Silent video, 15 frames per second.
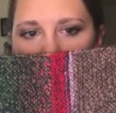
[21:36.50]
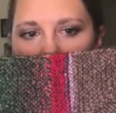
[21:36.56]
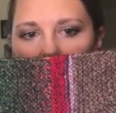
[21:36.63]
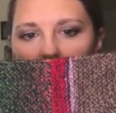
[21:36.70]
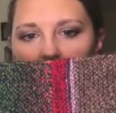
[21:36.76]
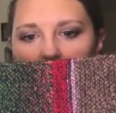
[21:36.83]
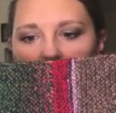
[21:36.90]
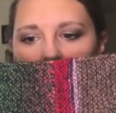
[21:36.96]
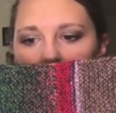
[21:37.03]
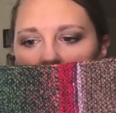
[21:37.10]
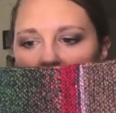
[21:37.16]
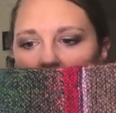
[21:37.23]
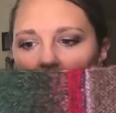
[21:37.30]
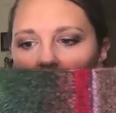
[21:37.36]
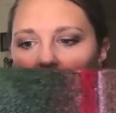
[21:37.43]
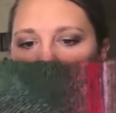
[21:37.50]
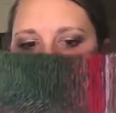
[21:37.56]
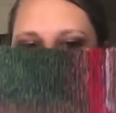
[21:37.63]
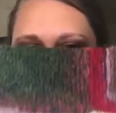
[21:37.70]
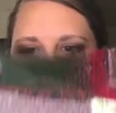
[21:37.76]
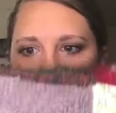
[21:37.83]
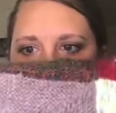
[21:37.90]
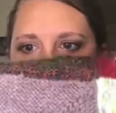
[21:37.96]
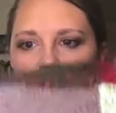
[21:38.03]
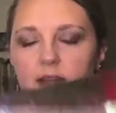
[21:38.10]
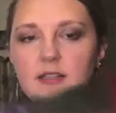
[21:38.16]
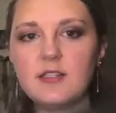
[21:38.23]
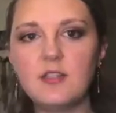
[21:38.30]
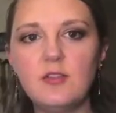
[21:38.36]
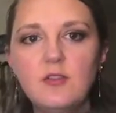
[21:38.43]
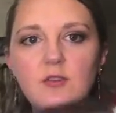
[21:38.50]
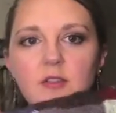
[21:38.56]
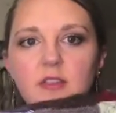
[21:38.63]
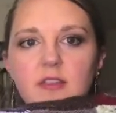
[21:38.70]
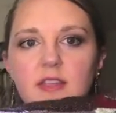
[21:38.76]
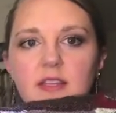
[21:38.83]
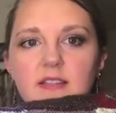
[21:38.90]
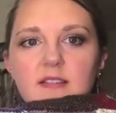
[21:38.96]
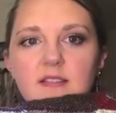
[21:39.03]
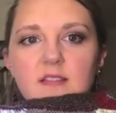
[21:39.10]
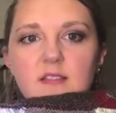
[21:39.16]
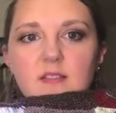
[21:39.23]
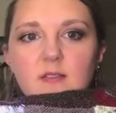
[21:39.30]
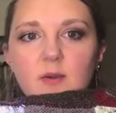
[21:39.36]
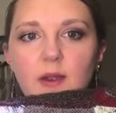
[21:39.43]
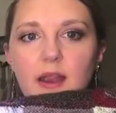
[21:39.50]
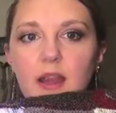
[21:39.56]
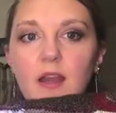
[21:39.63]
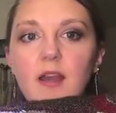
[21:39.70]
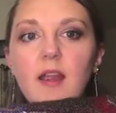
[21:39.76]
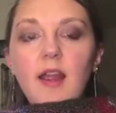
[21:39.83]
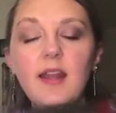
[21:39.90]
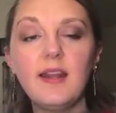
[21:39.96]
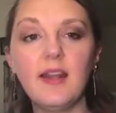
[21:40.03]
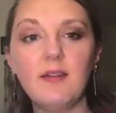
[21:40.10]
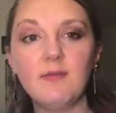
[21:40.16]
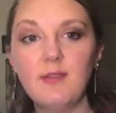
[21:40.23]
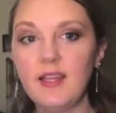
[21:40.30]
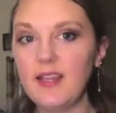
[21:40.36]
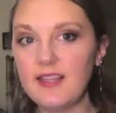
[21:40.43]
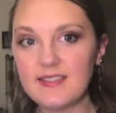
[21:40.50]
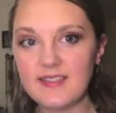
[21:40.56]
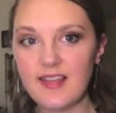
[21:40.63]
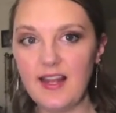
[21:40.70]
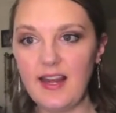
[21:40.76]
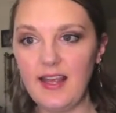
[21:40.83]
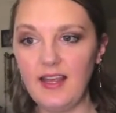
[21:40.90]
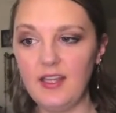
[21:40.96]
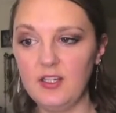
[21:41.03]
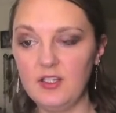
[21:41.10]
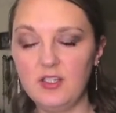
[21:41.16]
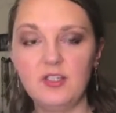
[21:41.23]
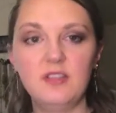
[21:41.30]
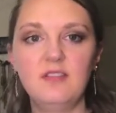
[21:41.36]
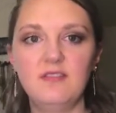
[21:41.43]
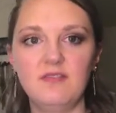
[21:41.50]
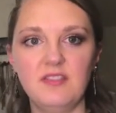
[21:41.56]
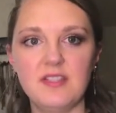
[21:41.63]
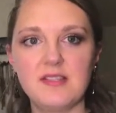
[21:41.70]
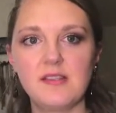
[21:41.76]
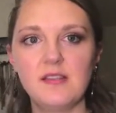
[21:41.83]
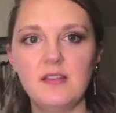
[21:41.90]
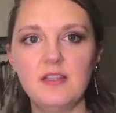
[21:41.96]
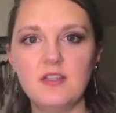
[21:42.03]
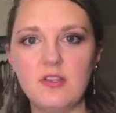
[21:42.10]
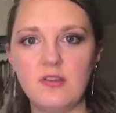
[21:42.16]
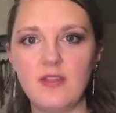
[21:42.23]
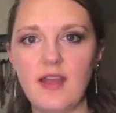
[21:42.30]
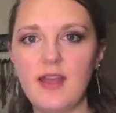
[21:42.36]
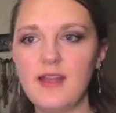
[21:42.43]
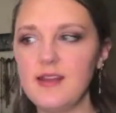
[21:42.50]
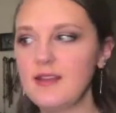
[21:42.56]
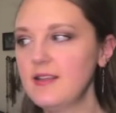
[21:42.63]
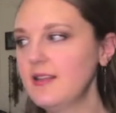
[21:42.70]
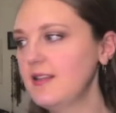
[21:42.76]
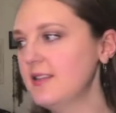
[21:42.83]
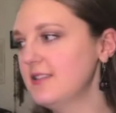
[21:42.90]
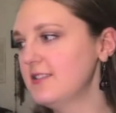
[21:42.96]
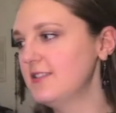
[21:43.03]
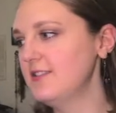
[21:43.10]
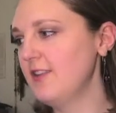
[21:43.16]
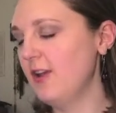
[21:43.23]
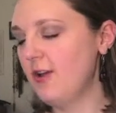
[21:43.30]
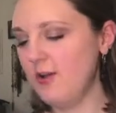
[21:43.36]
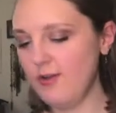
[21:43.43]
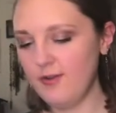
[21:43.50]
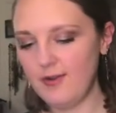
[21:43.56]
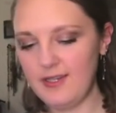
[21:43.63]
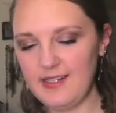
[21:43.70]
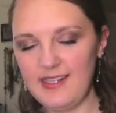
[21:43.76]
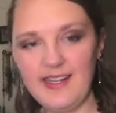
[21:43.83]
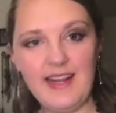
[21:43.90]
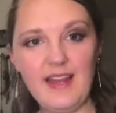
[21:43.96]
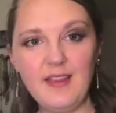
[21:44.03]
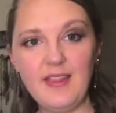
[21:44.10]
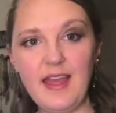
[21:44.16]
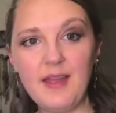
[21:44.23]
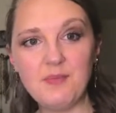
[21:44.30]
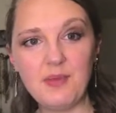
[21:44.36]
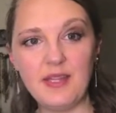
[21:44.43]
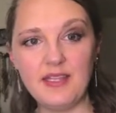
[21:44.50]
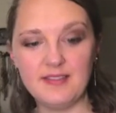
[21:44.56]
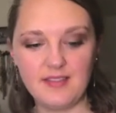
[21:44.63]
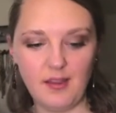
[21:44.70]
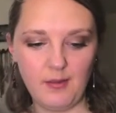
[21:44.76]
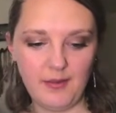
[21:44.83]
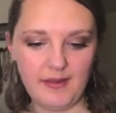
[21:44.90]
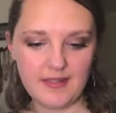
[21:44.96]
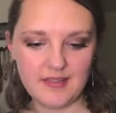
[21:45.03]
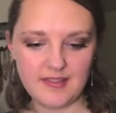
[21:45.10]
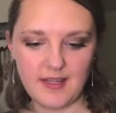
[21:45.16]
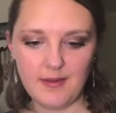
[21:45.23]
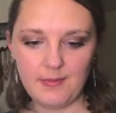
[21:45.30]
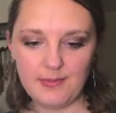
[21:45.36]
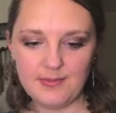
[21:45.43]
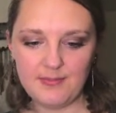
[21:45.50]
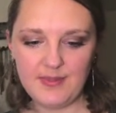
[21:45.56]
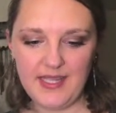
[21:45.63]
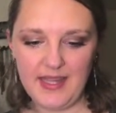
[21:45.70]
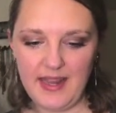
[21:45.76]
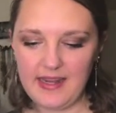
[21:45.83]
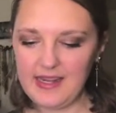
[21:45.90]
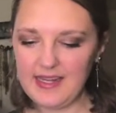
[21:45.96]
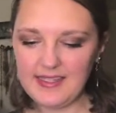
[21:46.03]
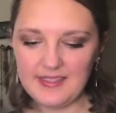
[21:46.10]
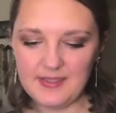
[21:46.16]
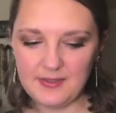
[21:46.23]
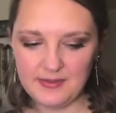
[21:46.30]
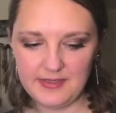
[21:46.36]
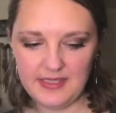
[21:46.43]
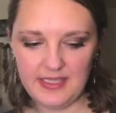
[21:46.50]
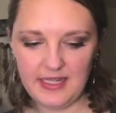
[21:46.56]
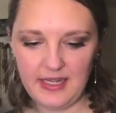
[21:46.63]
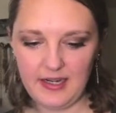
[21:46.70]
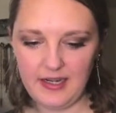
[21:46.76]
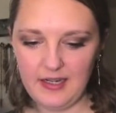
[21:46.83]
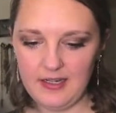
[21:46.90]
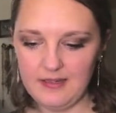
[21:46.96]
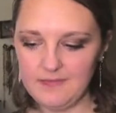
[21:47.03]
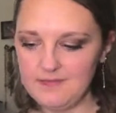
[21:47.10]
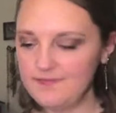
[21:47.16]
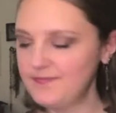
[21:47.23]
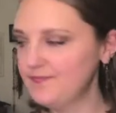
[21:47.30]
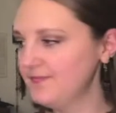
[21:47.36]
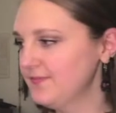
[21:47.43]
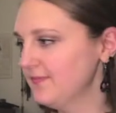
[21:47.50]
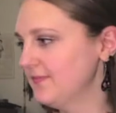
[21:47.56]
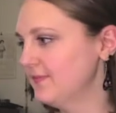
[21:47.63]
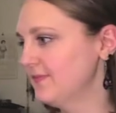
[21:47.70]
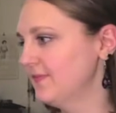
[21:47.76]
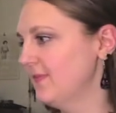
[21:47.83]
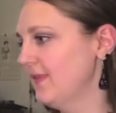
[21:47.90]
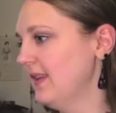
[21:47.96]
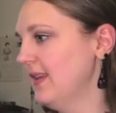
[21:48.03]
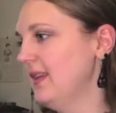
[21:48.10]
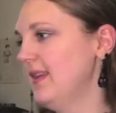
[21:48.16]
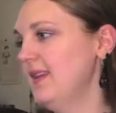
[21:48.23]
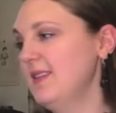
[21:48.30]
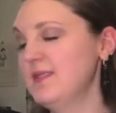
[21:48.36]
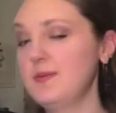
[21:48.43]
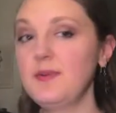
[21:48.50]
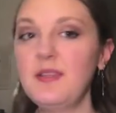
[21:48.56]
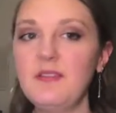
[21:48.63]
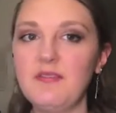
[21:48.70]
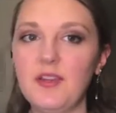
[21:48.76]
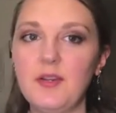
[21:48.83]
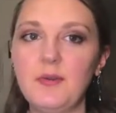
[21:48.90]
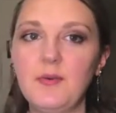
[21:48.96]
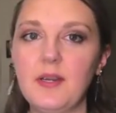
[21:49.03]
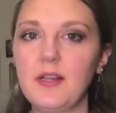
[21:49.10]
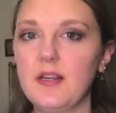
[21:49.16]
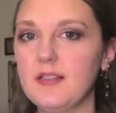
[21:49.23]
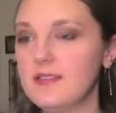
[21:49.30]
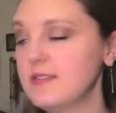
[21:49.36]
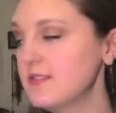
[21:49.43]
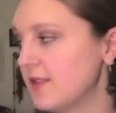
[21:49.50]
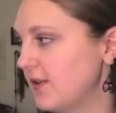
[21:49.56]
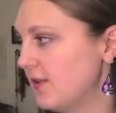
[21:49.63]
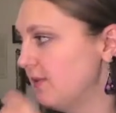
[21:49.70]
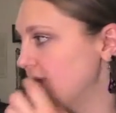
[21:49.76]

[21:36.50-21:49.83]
it was all working out until I got to this square and I realized that I couldn't physically do that. So now that plan's all messed up, but I kind of don't really care. It's really fun to work on, so